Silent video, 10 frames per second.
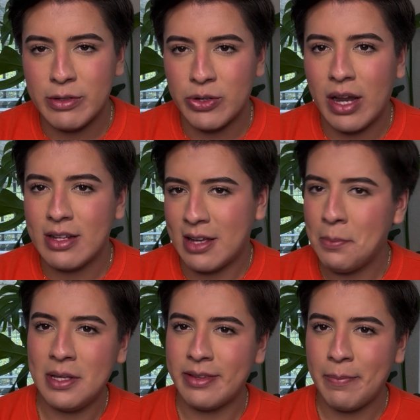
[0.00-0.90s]
trying to tell
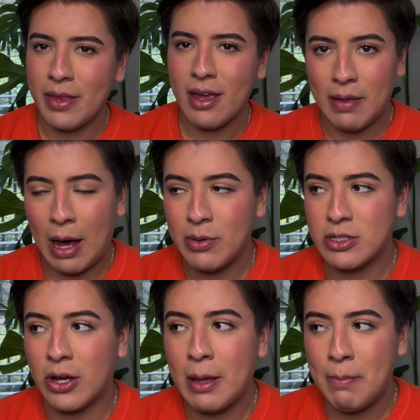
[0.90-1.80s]
me something. I was
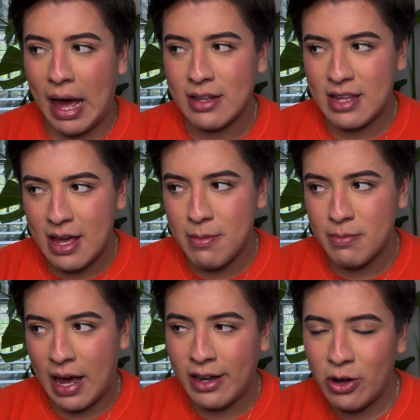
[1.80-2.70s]
talking back to him.
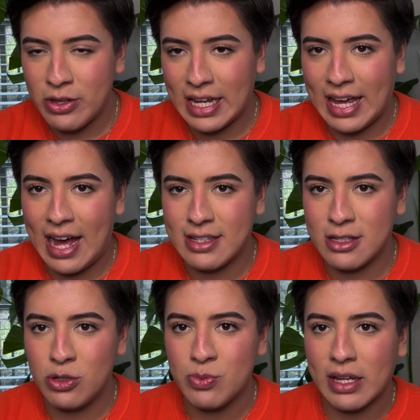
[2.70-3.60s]
I know that cats
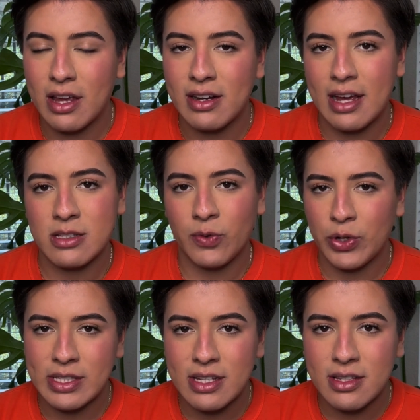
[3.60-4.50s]
do recognize
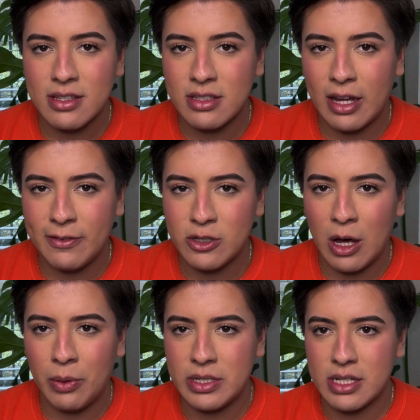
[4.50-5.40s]
voices and stuff, so
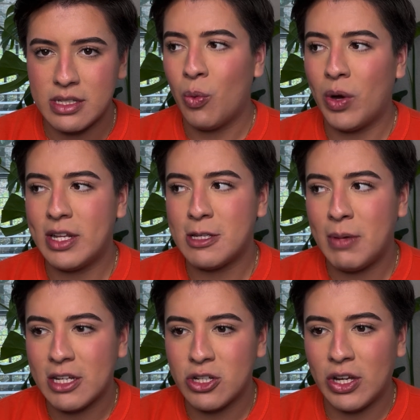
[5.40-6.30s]
I just wanted to
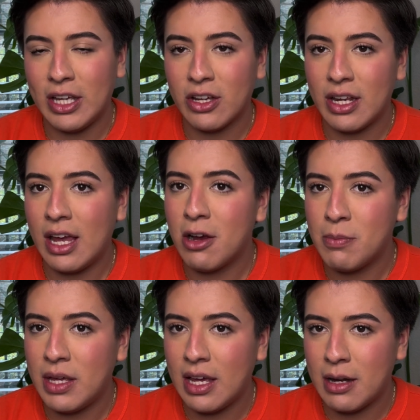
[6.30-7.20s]
make sure he could hear
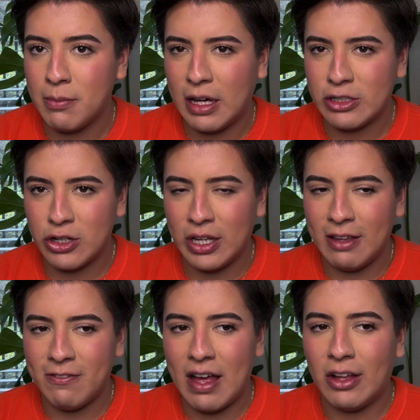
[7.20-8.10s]
me and make sure he
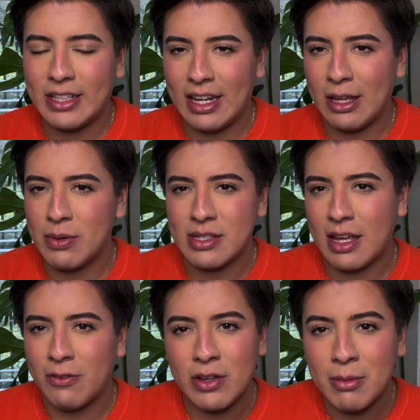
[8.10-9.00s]
felt that he was
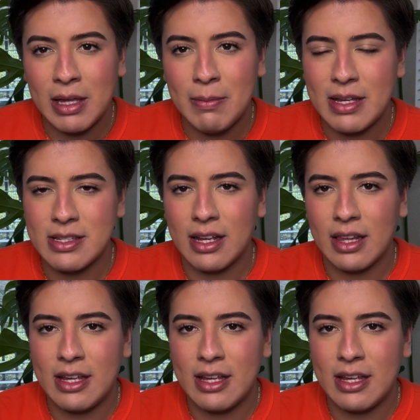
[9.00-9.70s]
safe with me, basically.